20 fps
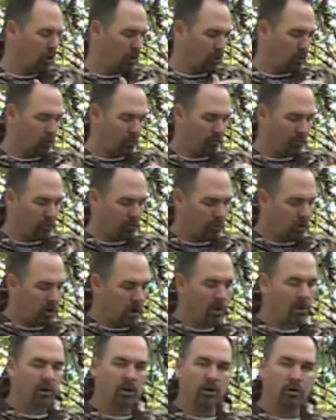or if you
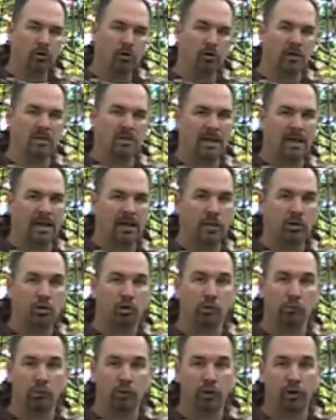want, you can take and you
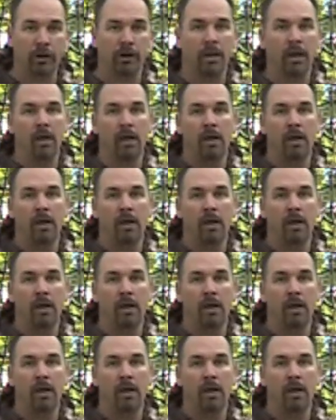can put